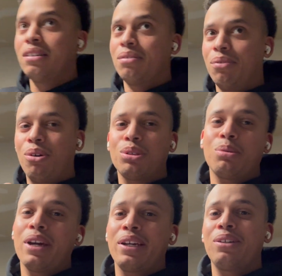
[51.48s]

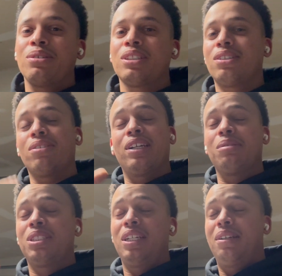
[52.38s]
Volkswagen owners don't get
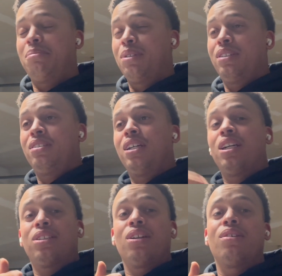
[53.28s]
upset, but
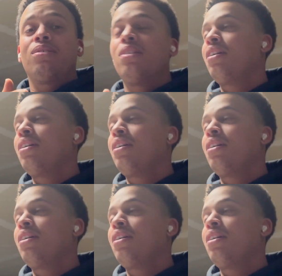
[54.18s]
not slow.